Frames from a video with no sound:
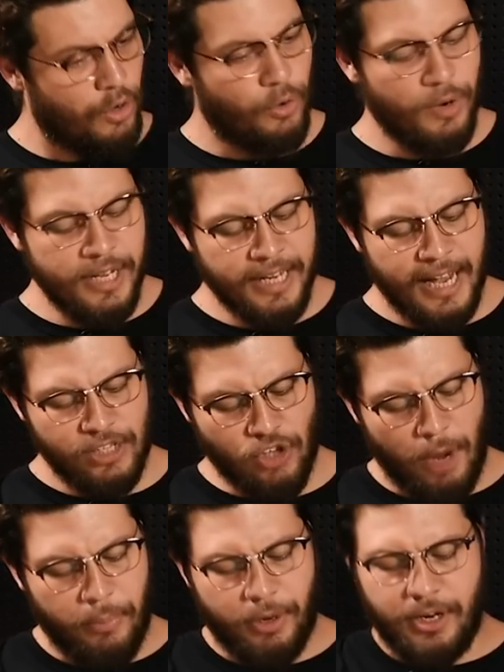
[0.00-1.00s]
Green gas
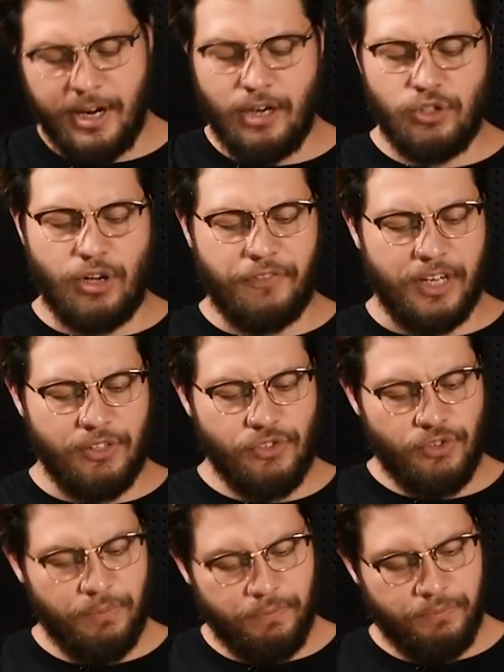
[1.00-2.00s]
operated airsoft
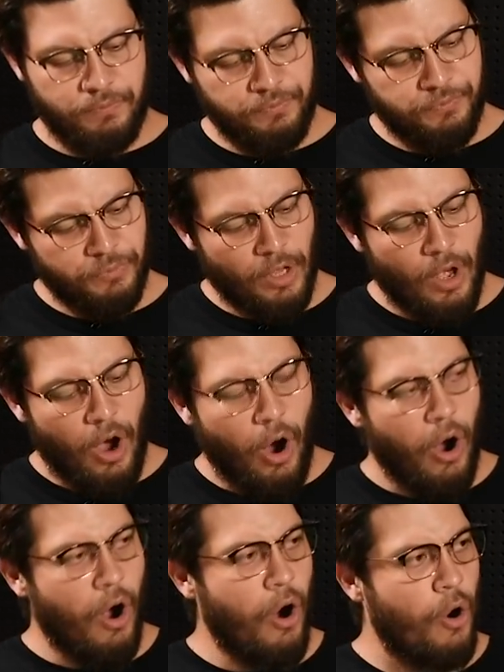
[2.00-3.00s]
guns
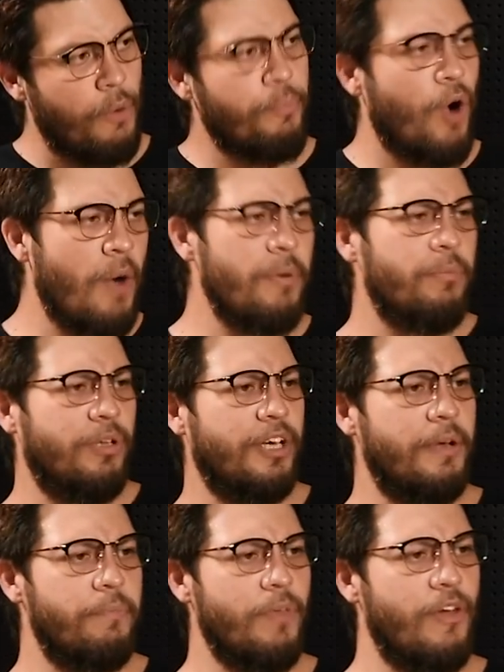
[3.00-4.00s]
are
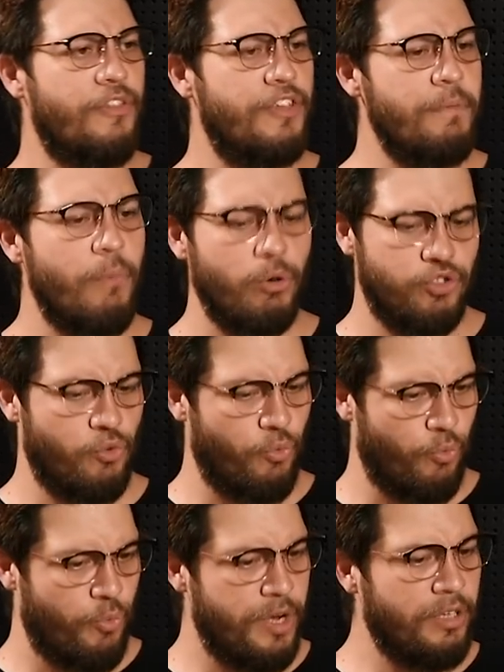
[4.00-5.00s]
probably the most
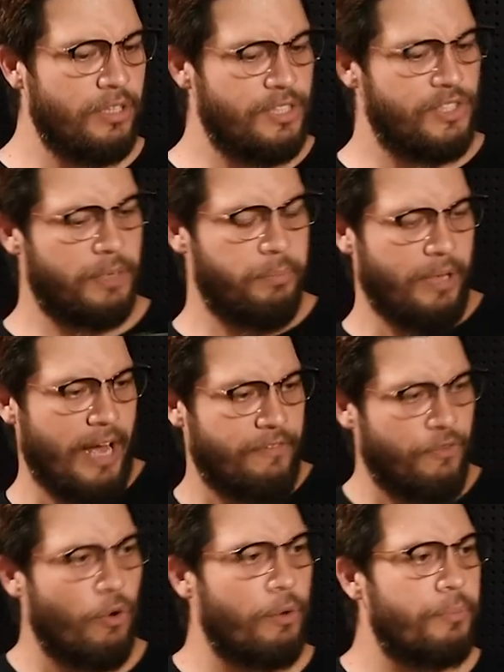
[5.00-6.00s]
realistic
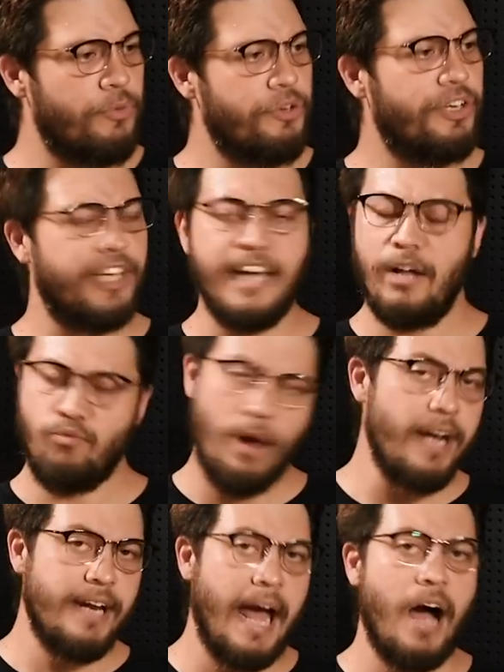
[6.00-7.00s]
platform you can get
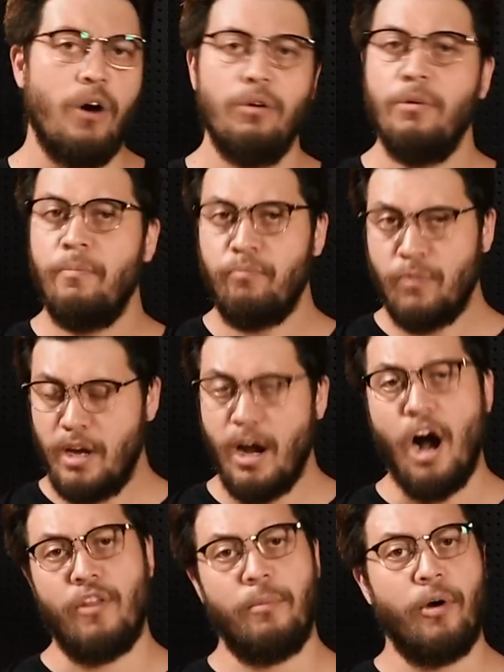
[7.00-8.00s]
right now on the